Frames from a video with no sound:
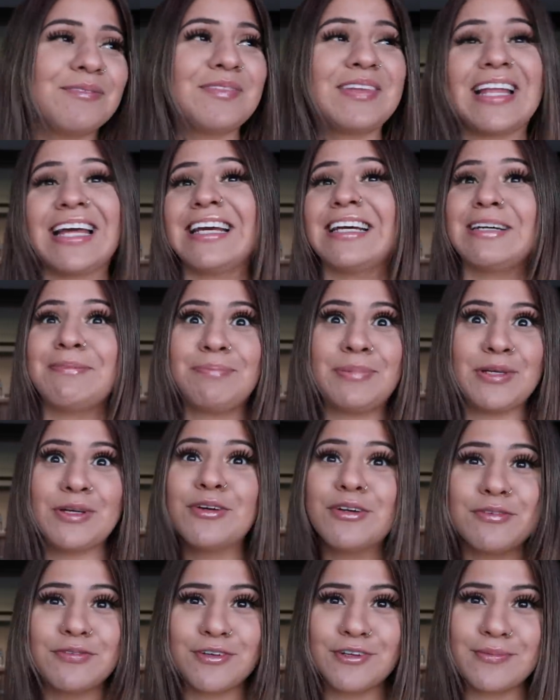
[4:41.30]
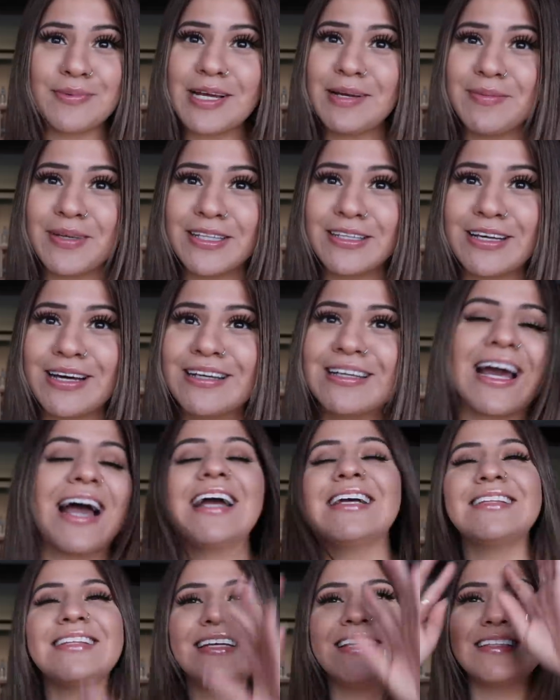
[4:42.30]
like beautiful it made me look.
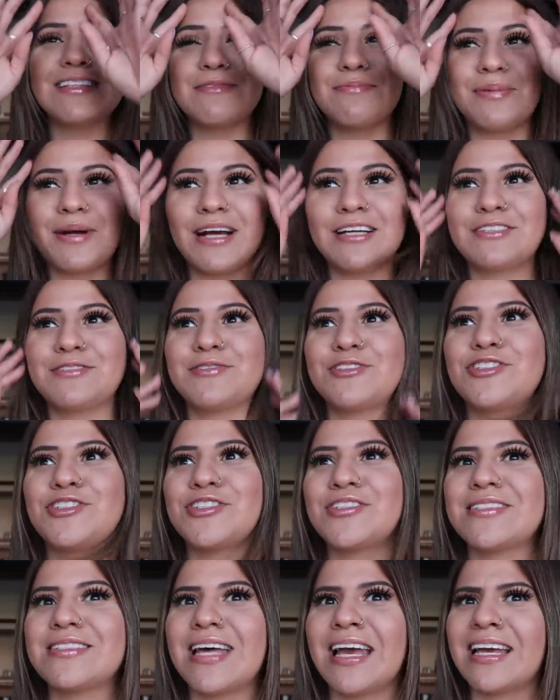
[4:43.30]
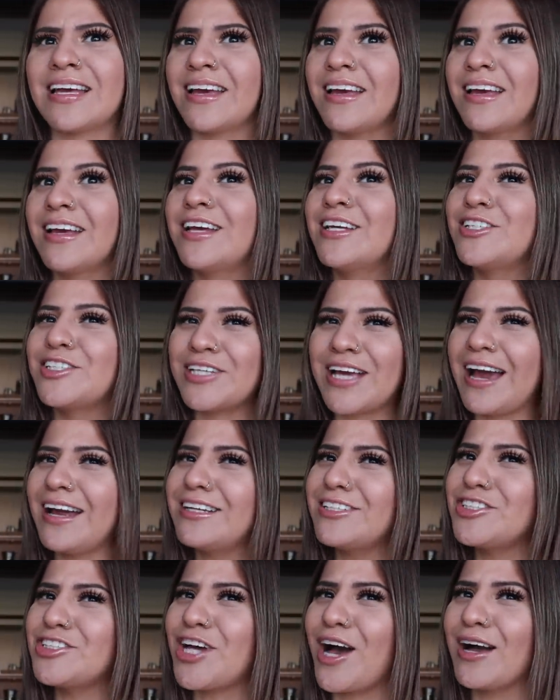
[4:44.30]
I think the price was just like
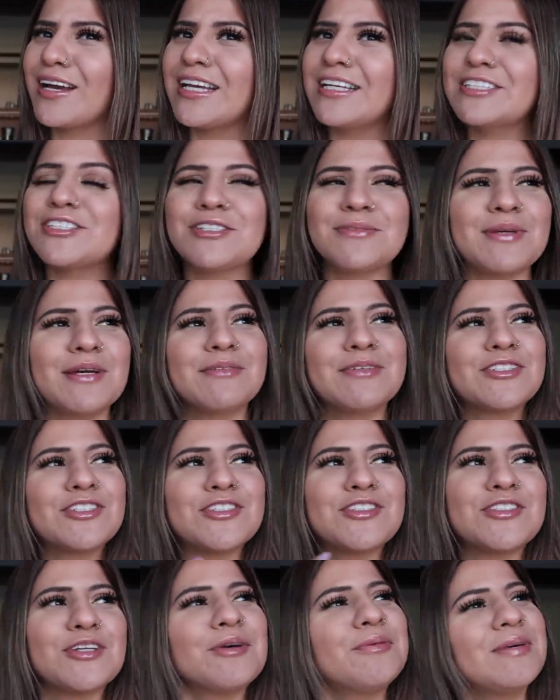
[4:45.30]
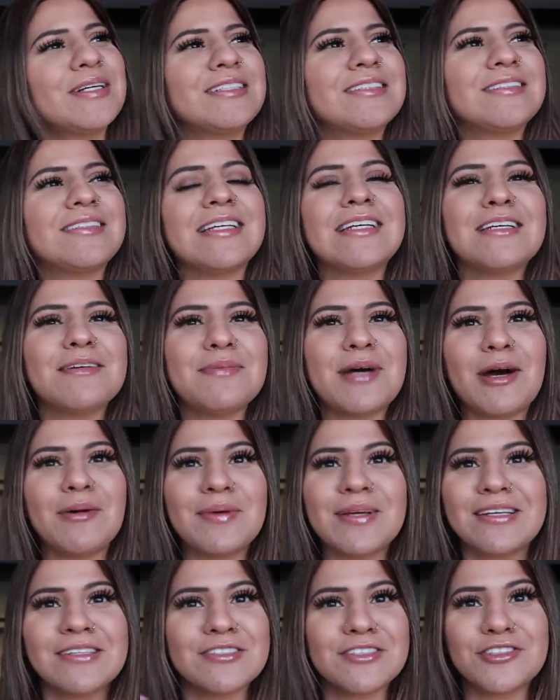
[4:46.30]
kind of shocking to me, which is so weird to think about
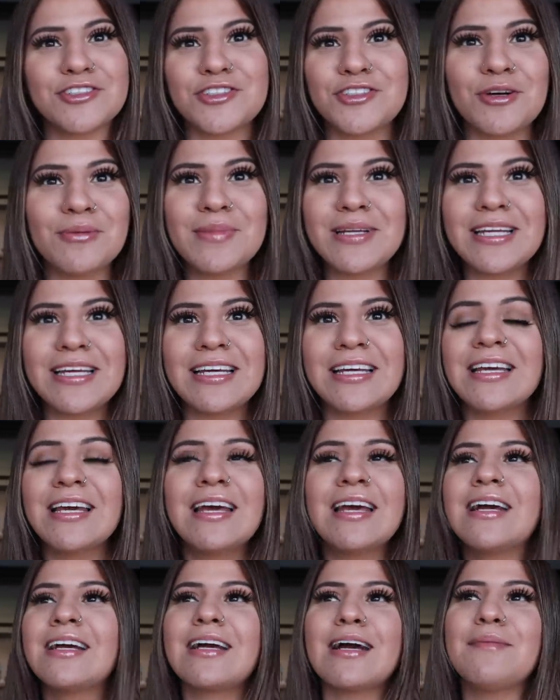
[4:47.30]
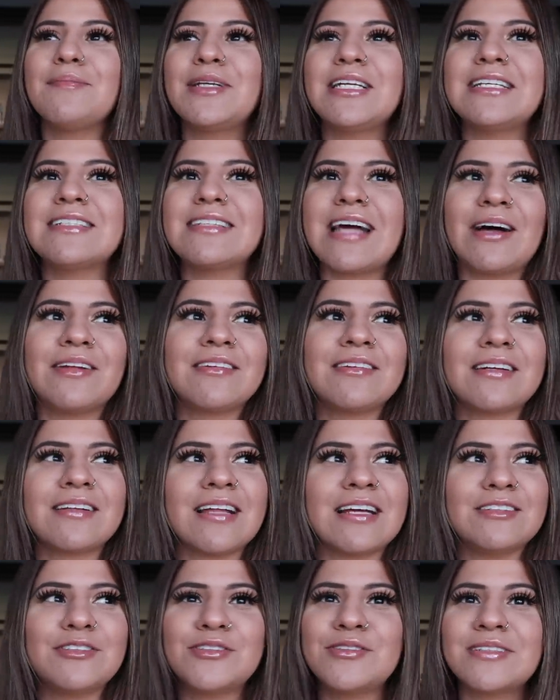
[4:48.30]
because there's so many companies out there
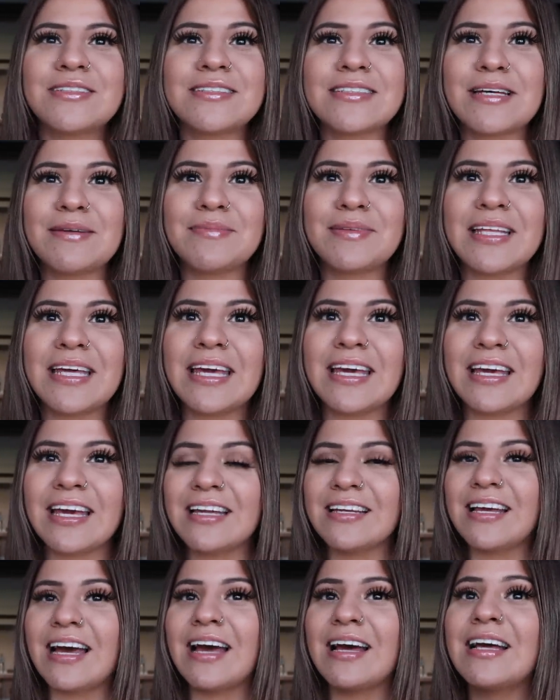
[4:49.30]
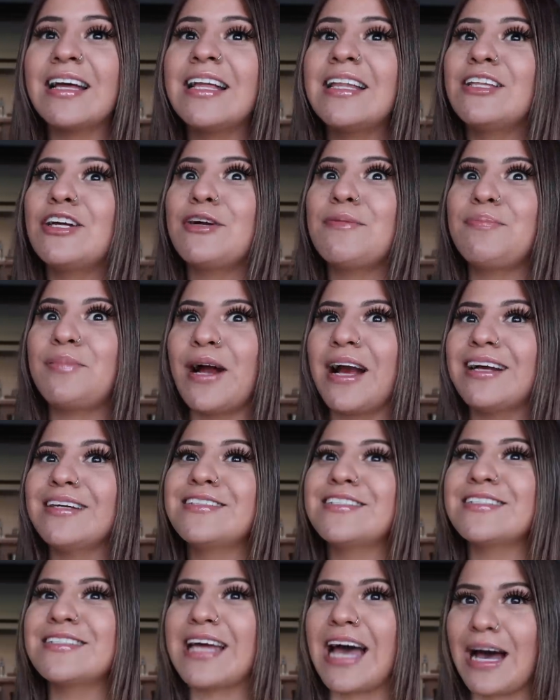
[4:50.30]
that do the same thing and their
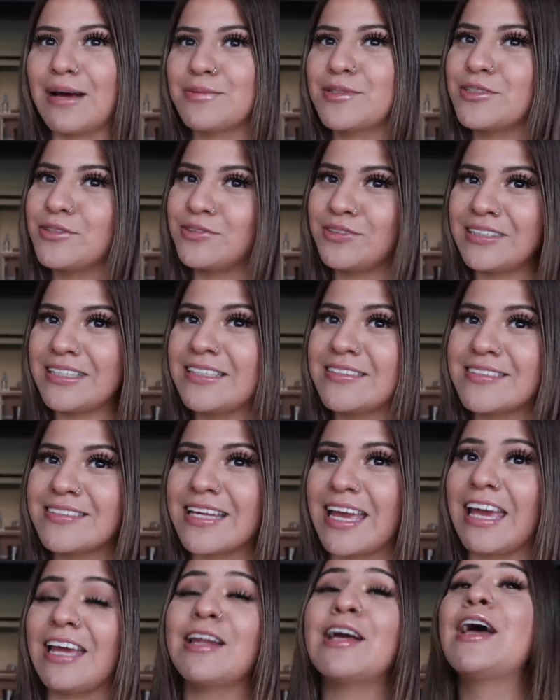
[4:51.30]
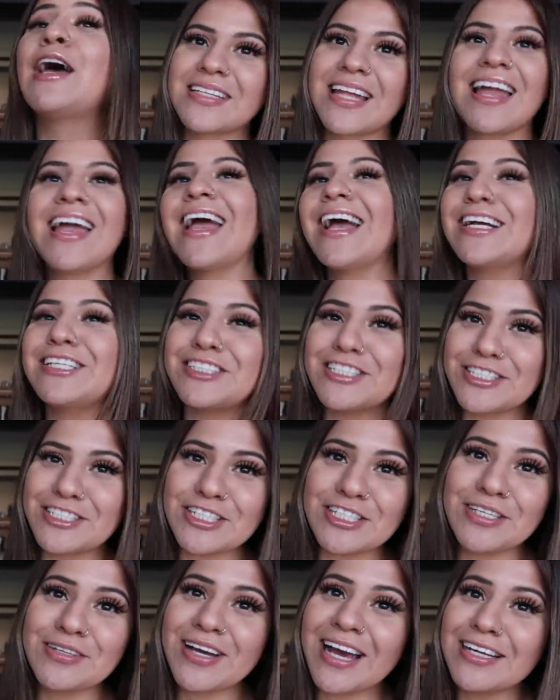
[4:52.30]
price is absolutely insane. And just
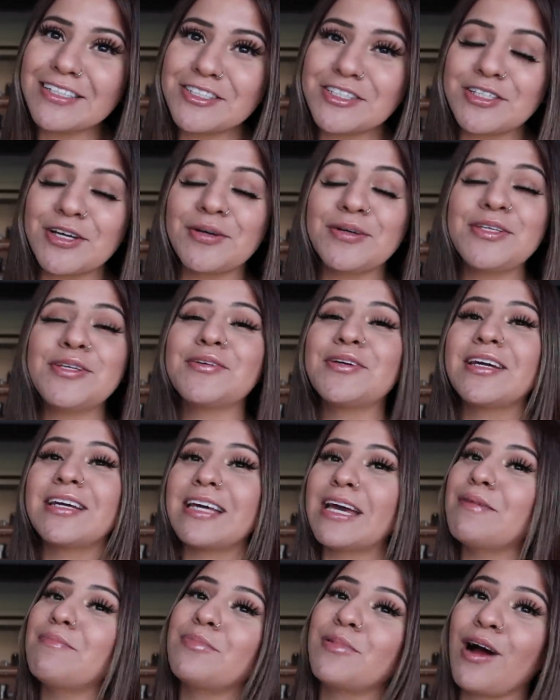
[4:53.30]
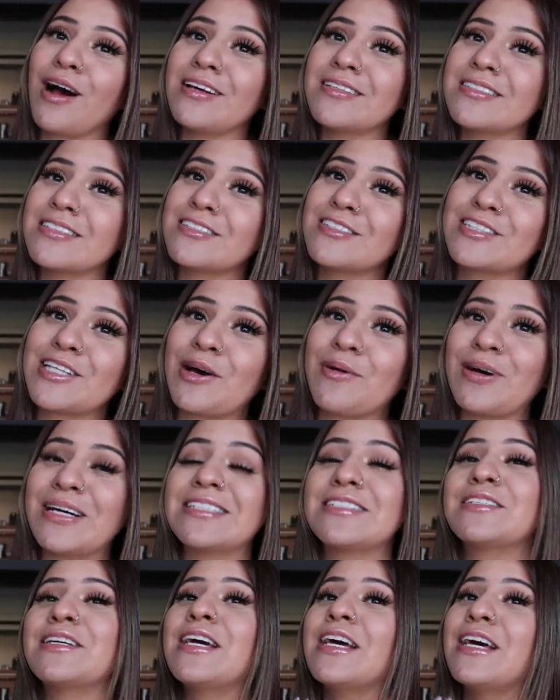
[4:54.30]
so you guys know, you could get bras as low
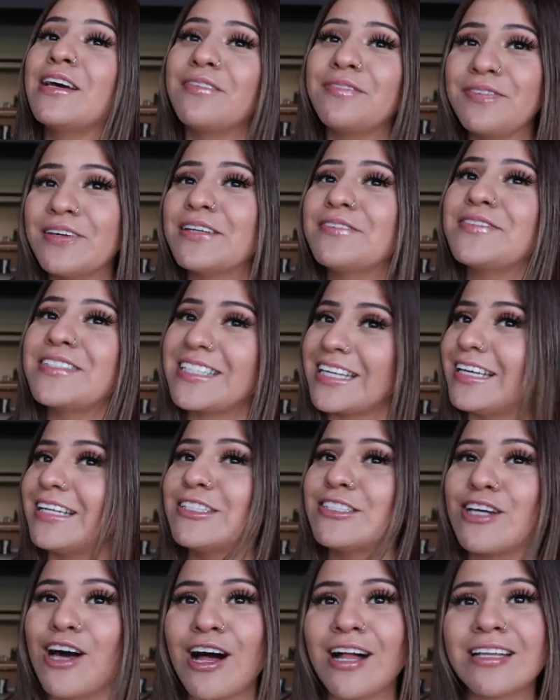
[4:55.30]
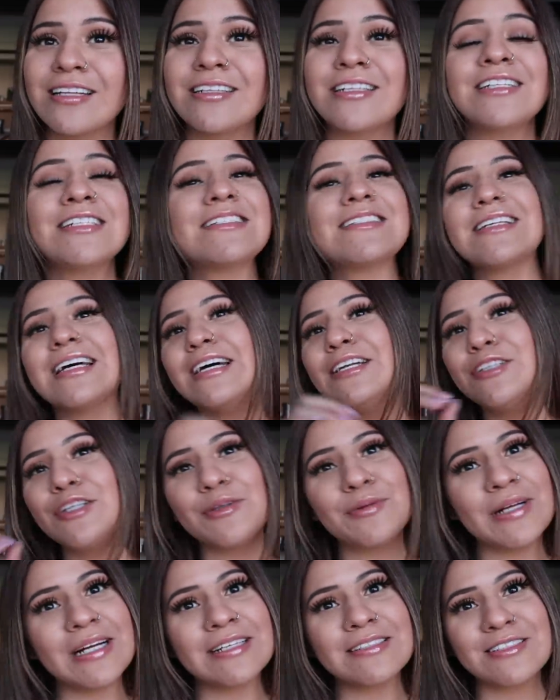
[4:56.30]
as $15,
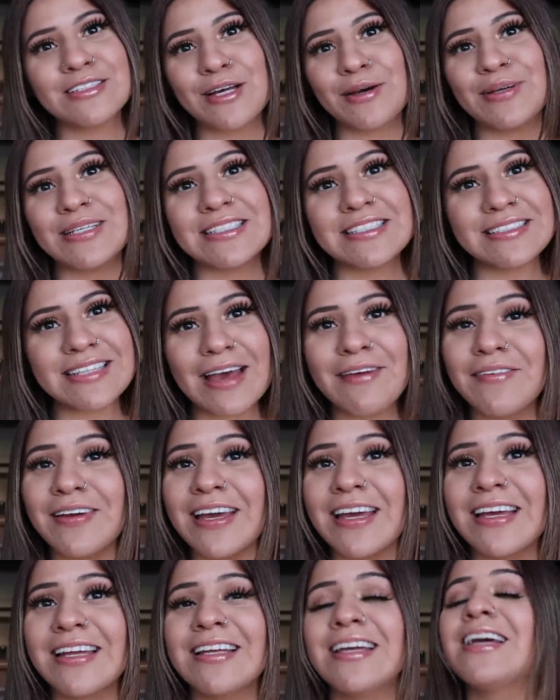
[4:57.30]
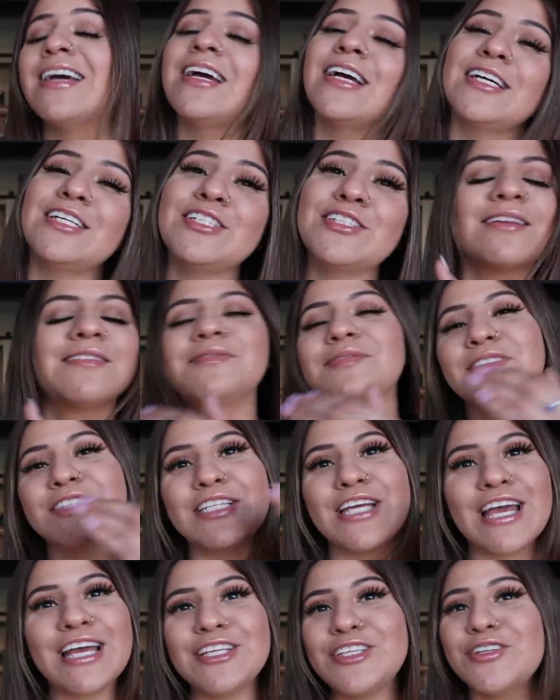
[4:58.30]
underwear as low as $7.
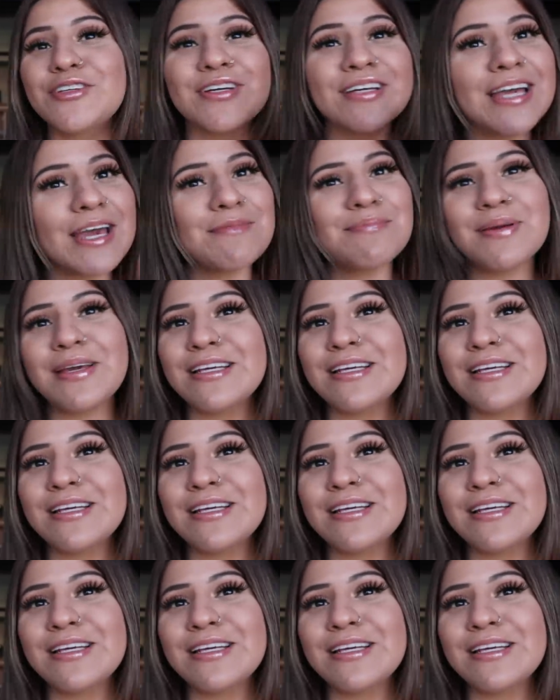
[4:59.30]
You could get